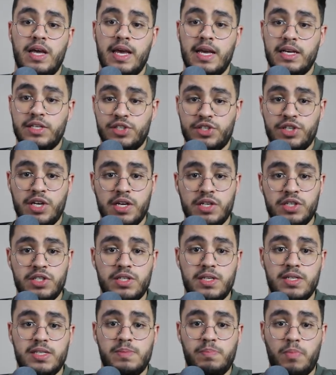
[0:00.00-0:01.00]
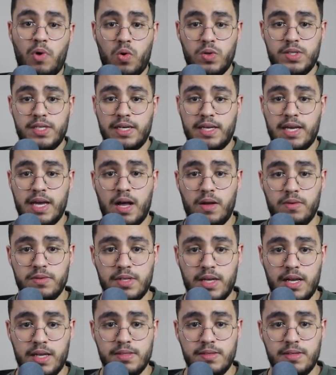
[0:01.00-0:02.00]
exchange spot
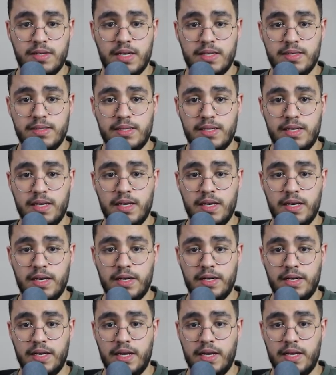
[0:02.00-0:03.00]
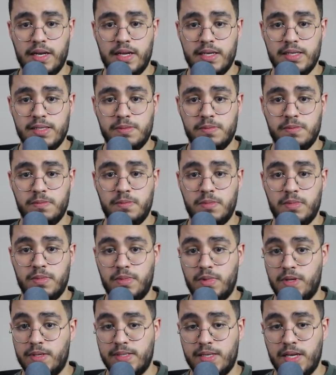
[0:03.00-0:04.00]
account, as you can see here in this
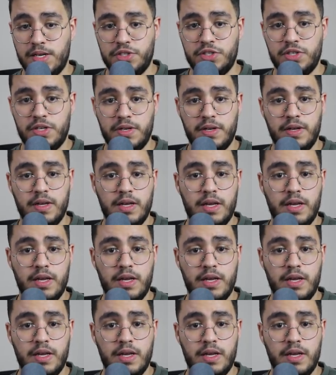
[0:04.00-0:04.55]
section.